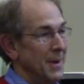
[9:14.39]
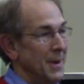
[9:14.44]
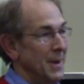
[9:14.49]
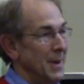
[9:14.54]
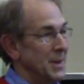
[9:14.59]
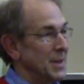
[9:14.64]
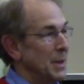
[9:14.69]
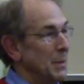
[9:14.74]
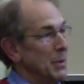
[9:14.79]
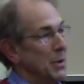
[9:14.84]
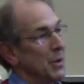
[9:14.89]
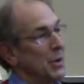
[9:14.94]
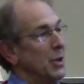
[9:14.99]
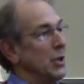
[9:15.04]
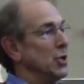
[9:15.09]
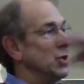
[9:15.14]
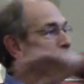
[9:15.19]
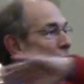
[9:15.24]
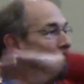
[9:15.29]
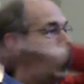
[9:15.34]
It's the ability
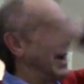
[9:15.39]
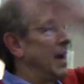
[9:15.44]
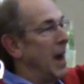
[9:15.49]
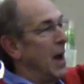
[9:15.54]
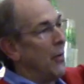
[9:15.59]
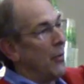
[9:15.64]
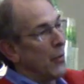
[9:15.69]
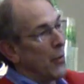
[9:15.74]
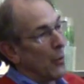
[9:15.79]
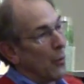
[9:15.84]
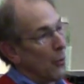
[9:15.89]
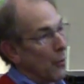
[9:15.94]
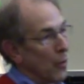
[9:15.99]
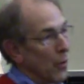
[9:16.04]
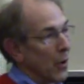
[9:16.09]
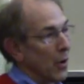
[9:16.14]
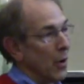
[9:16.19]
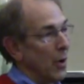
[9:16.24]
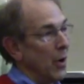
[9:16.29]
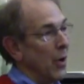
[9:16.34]
to shut out the
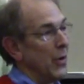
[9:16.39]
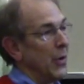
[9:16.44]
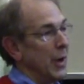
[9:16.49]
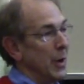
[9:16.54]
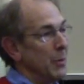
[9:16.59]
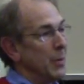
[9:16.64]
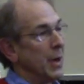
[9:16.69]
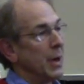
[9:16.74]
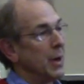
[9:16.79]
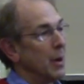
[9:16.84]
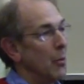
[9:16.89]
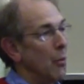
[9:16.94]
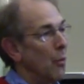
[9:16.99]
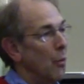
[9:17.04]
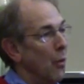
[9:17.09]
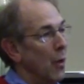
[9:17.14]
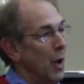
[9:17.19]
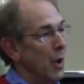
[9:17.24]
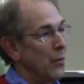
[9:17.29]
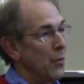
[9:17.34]
world and become
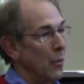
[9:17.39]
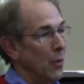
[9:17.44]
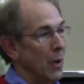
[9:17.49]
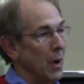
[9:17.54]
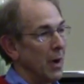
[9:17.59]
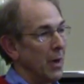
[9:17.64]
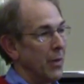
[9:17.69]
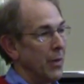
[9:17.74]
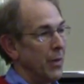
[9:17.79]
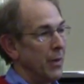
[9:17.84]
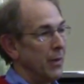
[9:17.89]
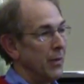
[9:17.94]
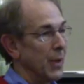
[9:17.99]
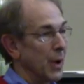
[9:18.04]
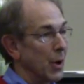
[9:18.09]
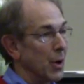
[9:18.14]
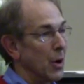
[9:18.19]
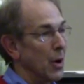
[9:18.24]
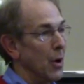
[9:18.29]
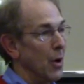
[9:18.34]
one with
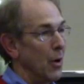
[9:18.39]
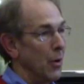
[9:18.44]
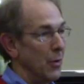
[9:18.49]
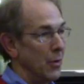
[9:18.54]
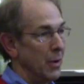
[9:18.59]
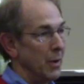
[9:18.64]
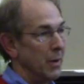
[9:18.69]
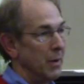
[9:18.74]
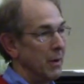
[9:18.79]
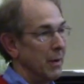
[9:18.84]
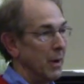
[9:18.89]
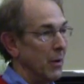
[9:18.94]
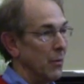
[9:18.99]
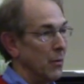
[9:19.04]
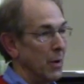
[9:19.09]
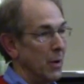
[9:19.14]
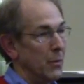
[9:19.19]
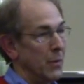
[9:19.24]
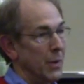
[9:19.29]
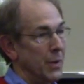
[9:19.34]
the code and
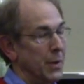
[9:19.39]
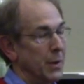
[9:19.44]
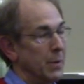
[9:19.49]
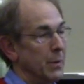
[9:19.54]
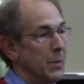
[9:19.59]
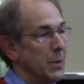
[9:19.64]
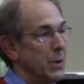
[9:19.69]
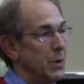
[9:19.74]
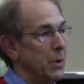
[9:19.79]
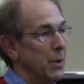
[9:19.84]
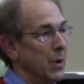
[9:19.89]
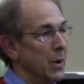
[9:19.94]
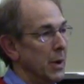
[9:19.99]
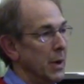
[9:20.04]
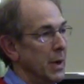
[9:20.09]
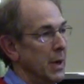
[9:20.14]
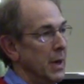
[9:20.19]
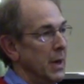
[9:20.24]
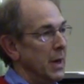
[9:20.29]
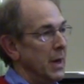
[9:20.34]
one with the computer.
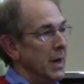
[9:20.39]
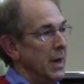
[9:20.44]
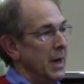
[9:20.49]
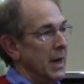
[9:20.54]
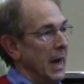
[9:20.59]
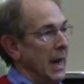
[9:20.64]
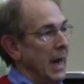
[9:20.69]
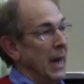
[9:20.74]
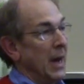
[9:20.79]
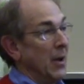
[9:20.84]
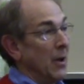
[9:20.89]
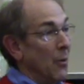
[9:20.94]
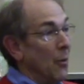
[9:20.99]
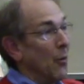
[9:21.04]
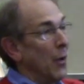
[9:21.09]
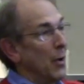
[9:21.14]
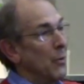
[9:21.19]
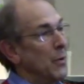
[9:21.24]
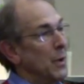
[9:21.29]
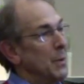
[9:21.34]
And
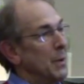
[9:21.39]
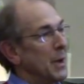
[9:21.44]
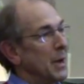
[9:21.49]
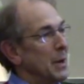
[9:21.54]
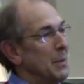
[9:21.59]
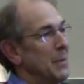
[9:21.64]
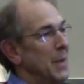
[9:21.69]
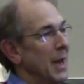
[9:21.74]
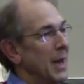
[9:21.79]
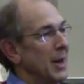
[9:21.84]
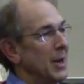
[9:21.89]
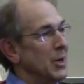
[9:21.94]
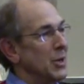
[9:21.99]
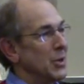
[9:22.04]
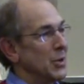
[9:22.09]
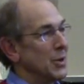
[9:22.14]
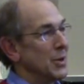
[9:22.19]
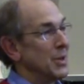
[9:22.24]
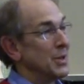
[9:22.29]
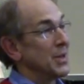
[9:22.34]
when we become
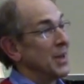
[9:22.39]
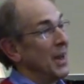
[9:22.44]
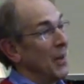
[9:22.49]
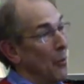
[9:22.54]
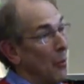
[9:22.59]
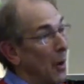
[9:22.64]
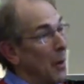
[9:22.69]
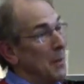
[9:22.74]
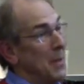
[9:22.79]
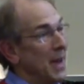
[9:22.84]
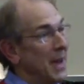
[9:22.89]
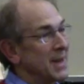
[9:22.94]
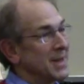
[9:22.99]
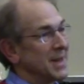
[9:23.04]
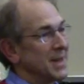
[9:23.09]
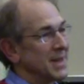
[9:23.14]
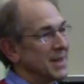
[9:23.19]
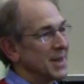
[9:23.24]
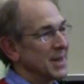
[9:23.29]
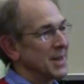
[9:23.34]
managers, what makes
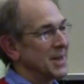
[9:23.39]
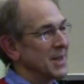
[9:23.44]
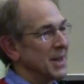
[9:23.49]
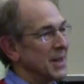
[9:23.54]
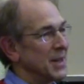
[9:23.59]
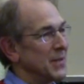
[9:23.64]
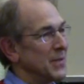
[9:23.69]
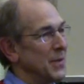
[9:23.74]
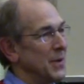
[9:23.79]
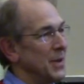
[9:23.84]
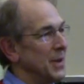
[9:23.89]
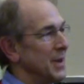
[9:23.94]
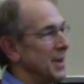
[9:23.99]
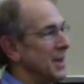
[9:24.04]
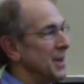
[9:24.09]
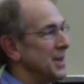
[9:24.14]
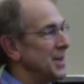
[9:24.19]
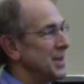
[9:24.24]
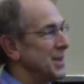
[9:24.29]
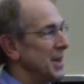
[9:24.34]
us successful
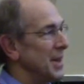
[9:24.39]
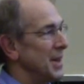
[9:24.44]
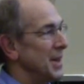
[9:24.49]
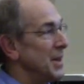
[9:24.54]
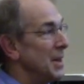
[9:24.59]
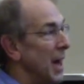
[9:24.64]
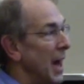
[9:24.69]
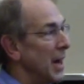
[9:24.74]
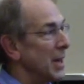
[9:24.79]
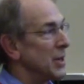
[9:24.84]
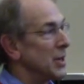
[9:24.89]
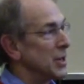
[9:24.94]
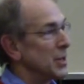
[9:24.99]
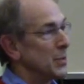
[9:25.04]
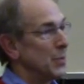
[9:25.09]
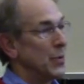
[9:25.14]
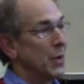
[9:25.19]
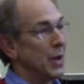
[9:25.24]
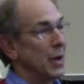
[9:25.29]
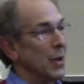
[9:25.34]
is not
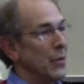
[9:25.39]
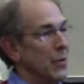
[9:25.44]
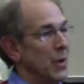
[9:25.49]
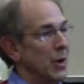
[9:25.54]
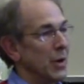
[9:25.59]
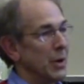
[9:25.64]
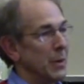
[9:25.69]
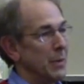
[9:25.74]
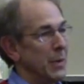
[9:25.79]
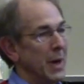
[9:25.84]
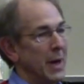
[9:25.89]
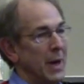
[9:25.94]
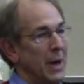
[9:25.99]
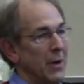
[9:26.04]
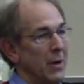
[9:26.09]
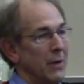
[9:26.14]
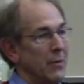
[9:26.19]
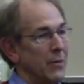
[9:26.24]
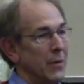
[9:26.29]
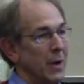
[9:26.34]
just putting a welcome mat
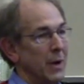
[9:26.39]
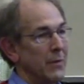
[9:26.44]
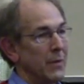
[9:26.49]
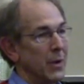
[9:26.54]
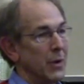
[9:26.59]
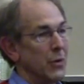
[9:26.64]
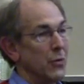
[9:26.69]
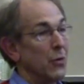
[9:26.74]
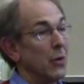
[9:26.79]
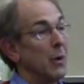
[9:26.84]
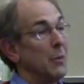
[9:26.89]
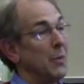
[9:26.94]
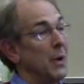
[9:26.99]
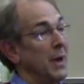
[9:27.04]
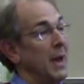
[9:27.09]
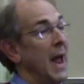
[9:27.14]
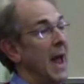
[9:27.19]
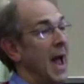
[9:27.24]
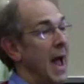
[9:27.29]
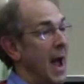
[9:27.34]
out in front of our door,
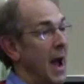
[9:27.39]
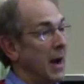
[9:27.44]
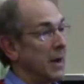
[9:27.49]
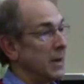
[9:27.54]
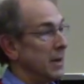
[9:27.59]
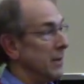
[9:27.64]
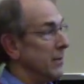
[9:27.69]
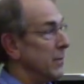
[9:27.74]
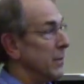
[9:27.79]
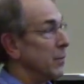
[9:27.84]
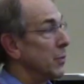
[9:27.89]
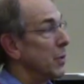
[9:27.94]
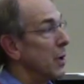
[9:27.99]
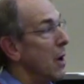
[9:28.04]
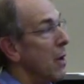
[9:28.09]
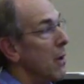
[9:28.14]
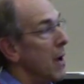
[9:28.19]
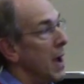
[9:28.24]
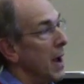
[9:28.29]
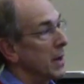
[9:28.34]
but
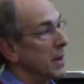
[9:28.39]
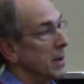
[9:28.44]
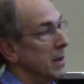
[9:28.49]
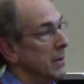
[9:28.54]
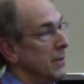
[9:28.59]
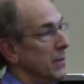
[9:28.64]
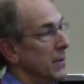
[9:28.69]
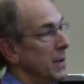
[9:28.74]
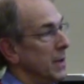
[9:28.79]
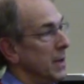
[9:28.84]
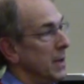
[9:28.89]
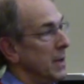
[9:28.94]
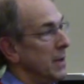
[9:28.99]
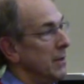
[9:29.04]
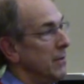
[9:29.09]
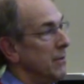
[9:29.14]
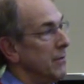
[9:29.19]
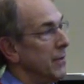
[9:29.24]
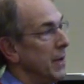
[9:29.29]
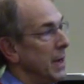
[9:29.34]
proactively
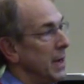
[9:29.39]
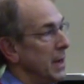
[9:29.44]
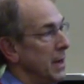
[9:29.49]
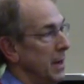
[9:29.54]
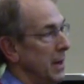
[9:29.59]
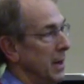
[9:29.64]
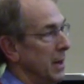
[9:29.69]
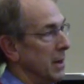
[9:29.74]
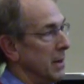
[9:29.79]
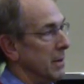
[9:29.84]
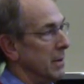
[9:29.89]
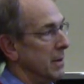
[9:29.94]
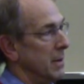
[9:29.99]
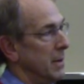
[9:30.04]
inviting